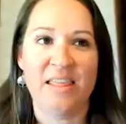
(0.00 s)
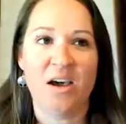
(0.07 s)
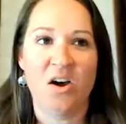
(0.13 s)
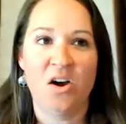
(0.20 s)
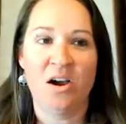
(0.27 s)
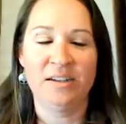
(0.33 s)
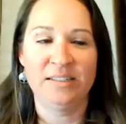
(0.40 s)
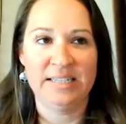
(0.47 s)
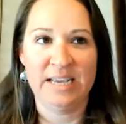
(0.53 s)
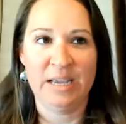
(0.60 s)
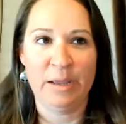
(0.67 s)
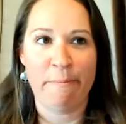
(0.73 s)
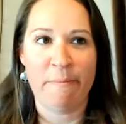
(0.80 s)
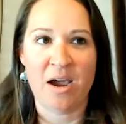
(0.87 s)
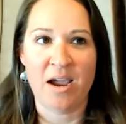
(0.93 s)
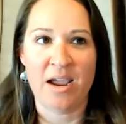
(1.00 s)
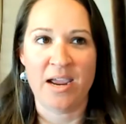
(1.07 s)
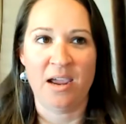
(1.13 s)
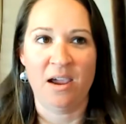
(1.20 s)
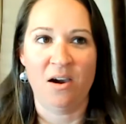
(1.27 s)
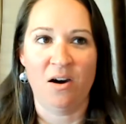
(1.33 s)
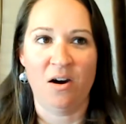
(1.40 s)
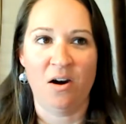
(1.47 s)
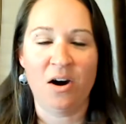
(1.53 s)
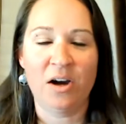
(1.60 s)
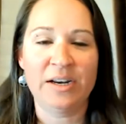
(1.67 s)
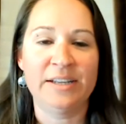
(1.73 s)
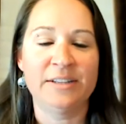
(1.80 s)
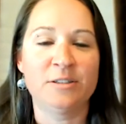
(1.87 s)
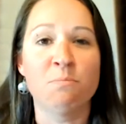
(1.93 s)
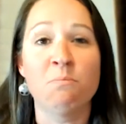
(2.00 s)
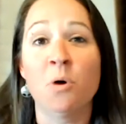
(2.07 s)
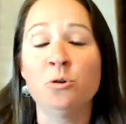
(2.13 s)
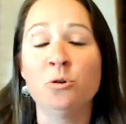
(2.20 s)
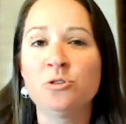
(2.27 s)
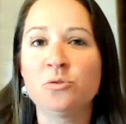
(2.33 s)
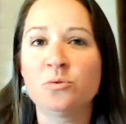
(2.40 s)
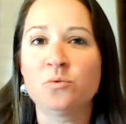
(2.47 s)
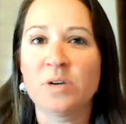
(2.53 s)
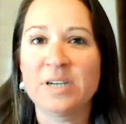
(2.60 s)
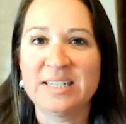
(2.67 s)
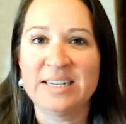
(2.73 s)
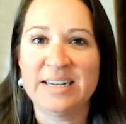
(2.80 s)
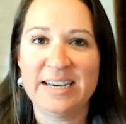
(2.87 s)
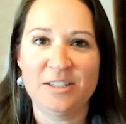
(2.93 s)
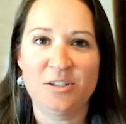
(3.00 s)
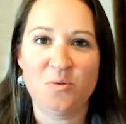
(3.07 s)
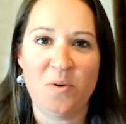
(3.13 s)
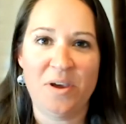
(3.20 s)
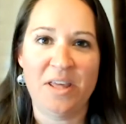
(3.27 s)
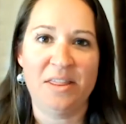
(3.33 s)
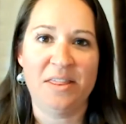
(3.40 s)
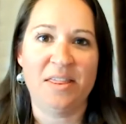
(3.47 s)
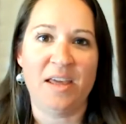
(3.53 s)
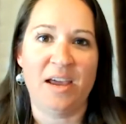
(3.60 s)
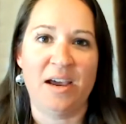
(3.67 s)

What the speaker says: content my audience most resonates with,